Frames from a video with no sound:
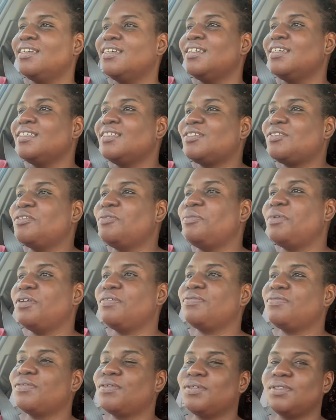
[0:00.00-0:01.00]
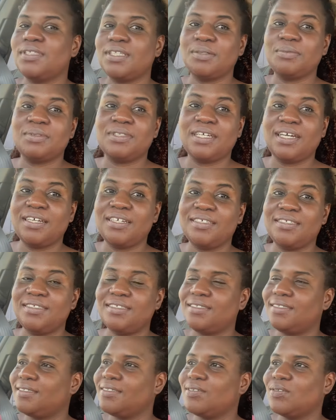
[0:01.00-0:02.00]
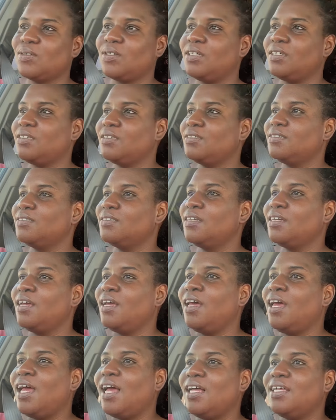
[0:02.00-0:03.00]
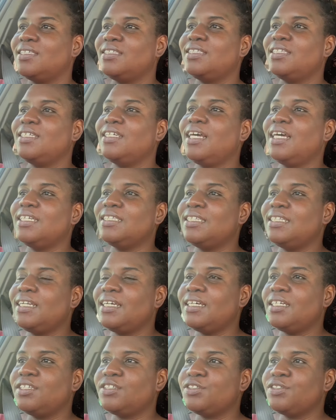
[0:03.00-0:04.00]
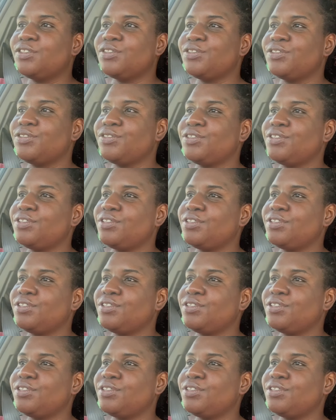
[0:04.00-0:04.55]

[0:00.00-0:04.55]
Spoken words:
It's not my fault, I'm tired. Okay? I'll see you guys later.